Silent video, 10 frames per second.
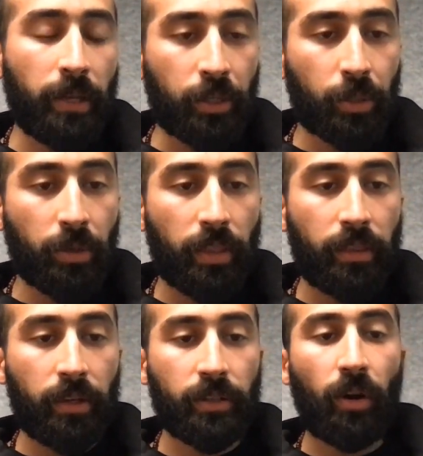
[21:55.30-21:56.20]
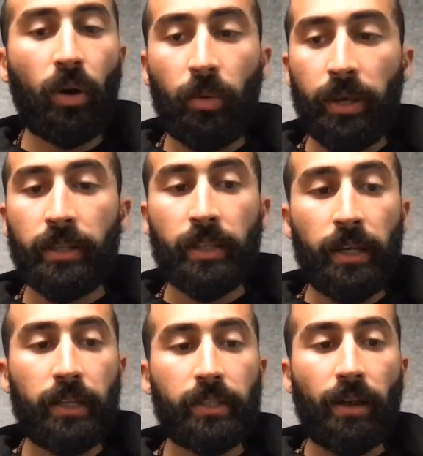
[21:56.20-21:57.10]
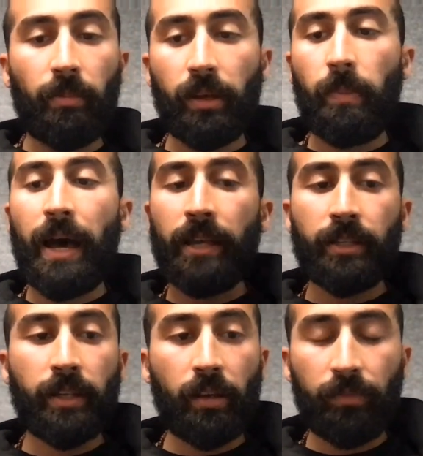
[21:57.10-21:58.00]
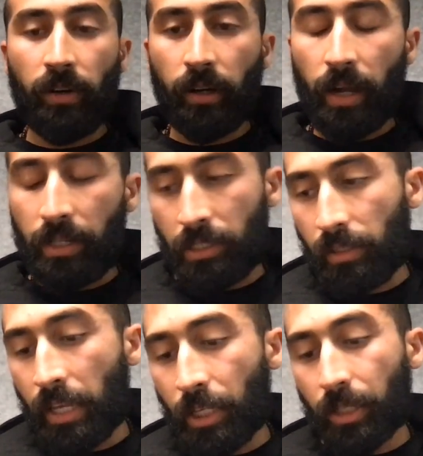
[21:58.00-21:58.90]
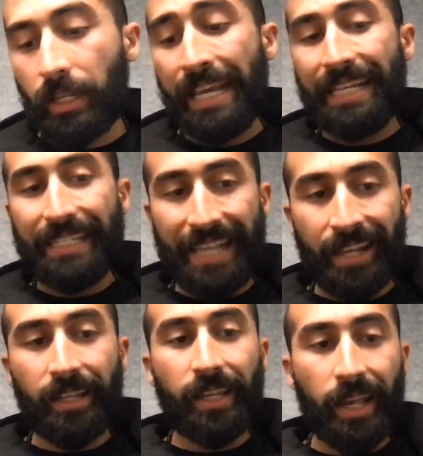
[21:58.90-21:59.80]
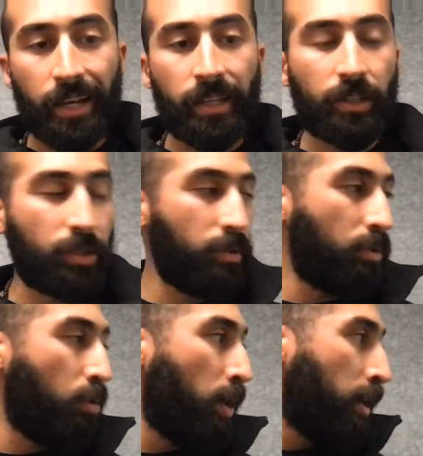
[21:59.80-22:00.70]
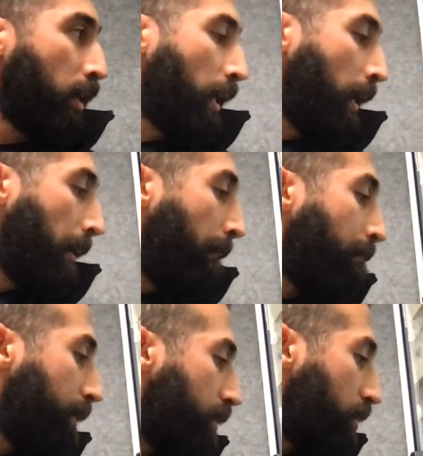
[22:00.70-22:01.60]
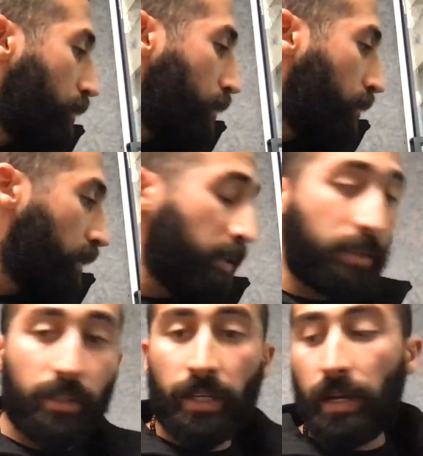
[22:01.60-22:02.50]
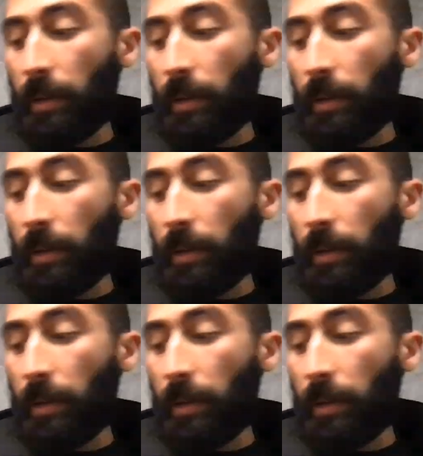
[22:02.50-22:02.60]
to make sure that there's always some capacity of our constellation dedicated to these